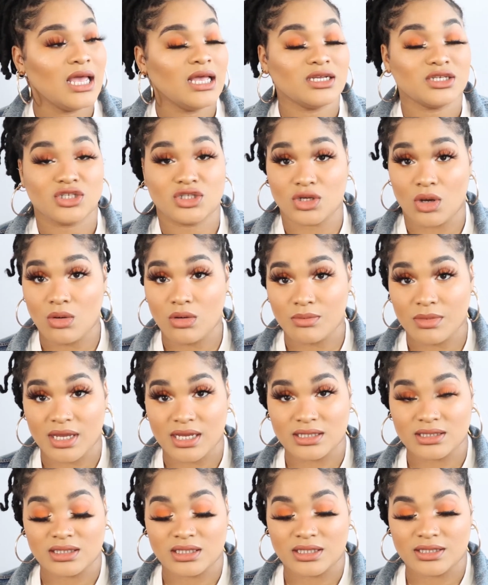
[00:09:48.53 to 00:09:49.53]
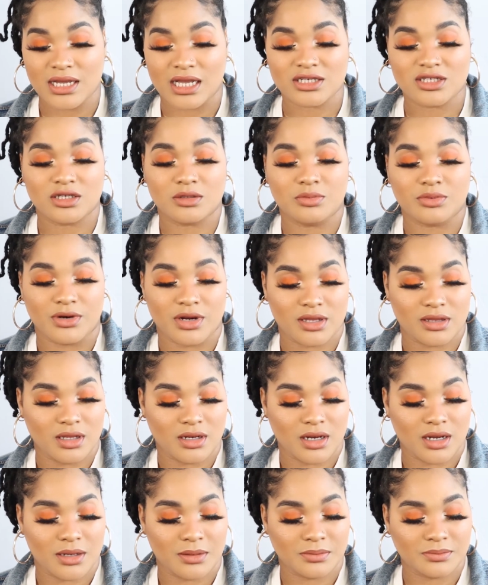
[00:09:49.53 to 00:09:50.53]
So amazing. I just breathed it
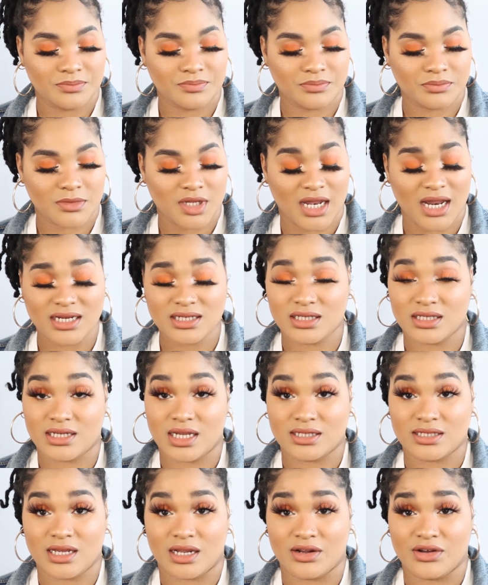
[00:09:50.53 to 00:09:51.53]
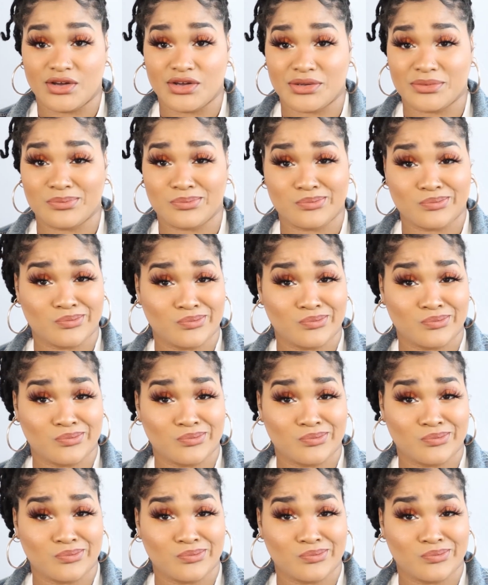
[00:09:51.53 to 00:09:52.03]
in. It actually tastes kind of good.